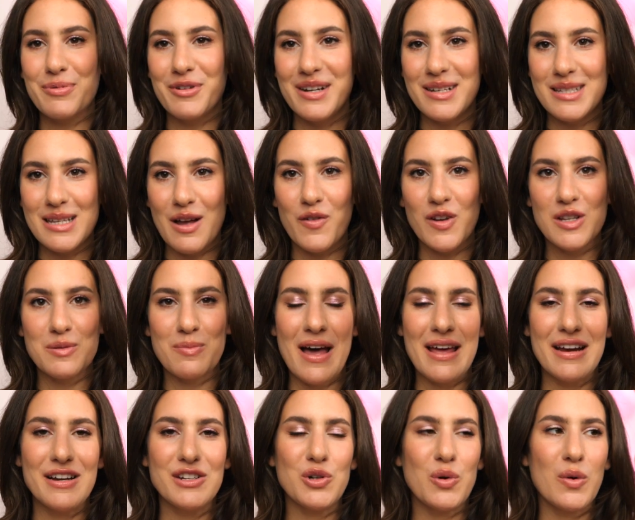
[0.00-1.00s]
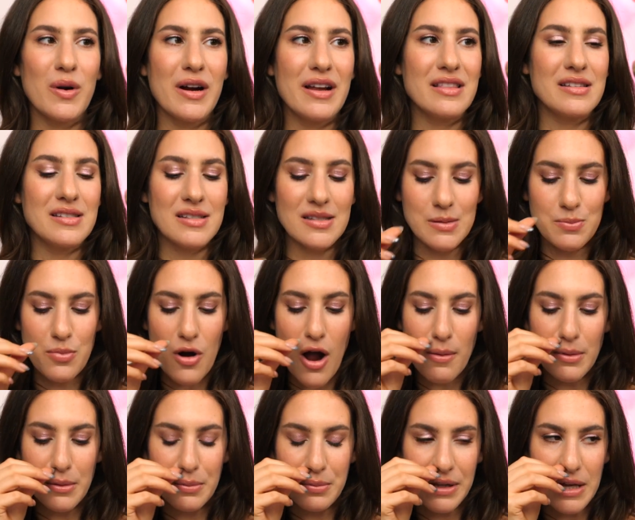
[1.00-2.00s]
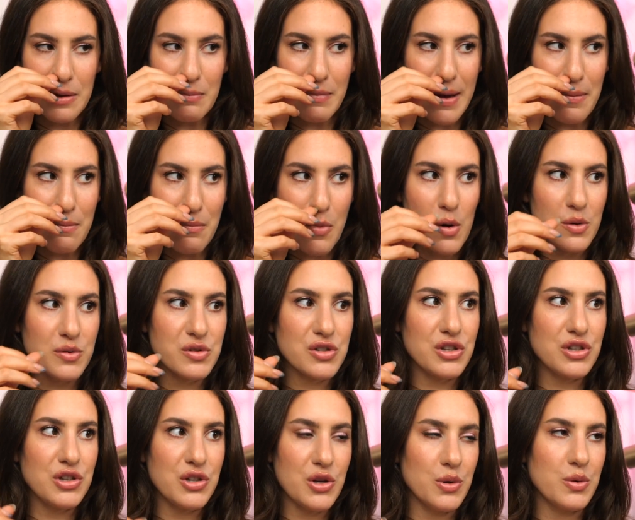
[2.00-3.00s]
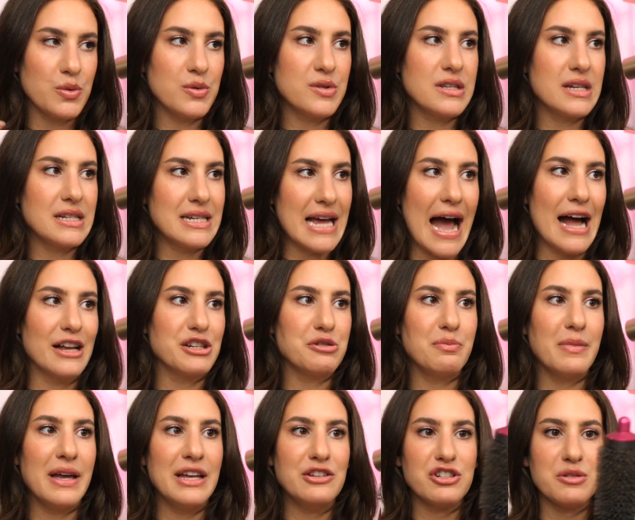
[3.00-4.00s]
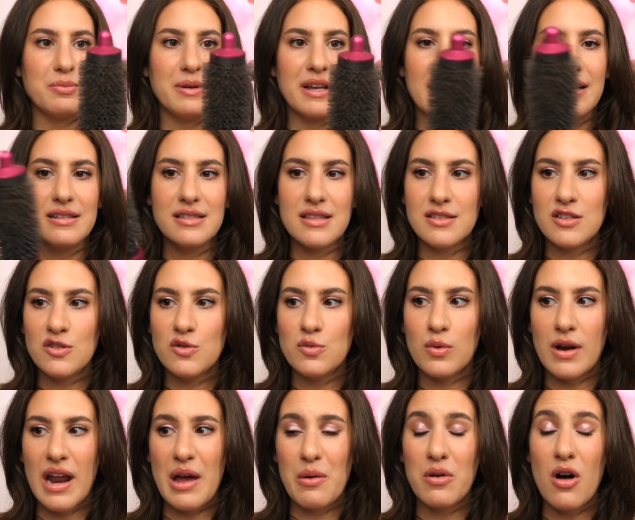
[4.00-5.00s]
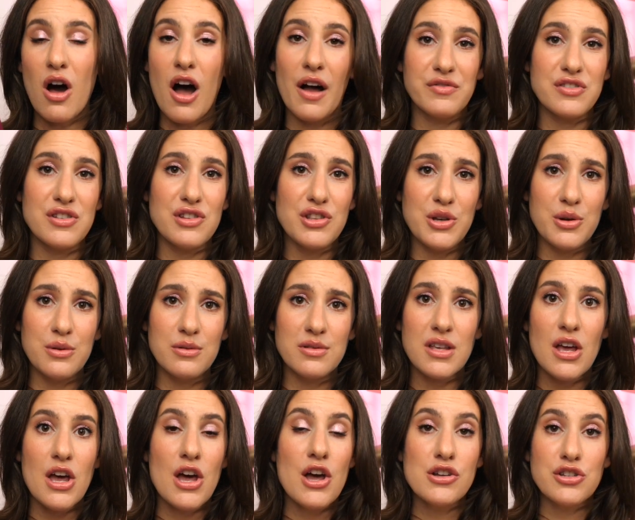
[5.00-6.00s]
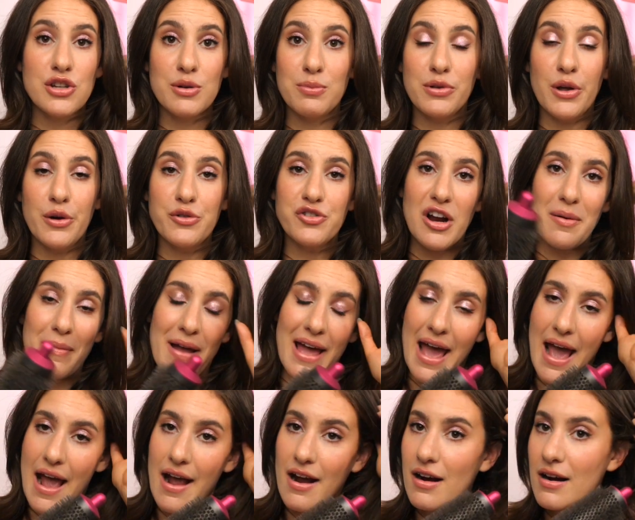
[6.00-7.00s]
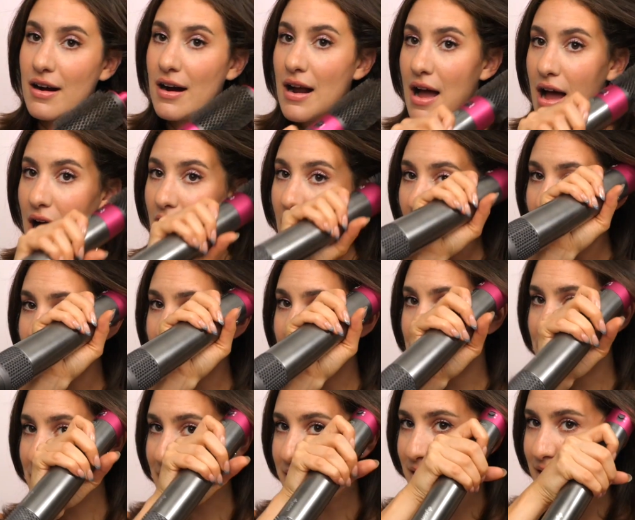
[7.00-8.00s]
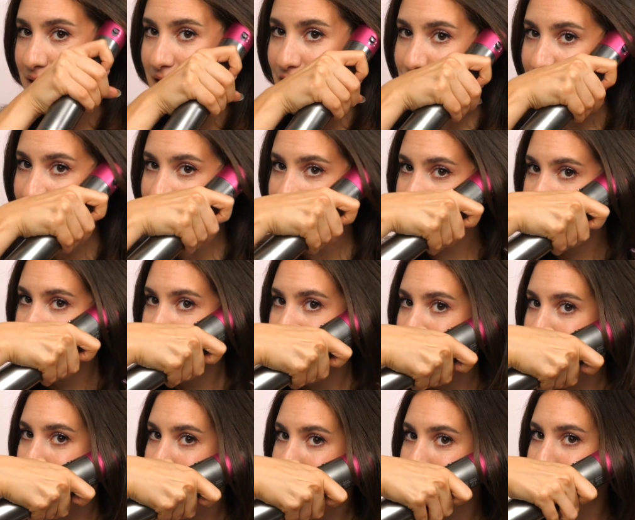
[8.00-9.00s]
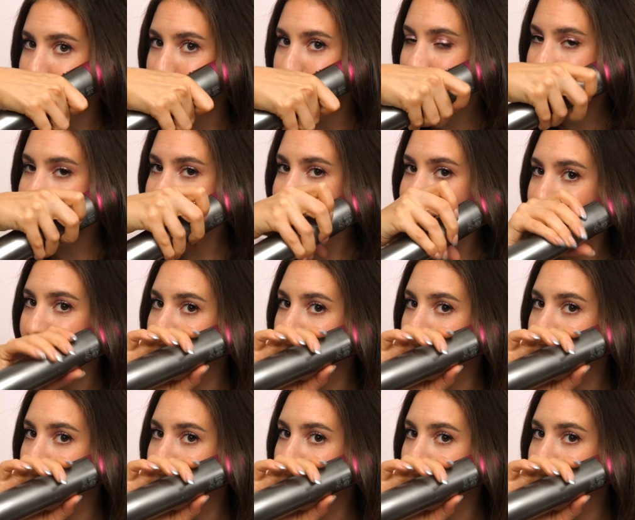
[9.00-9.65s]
pretty self-explanatory. This is probably my most used attachment just because this is what I will often use to blow dry my hair. Um, you basically just, you know, use it like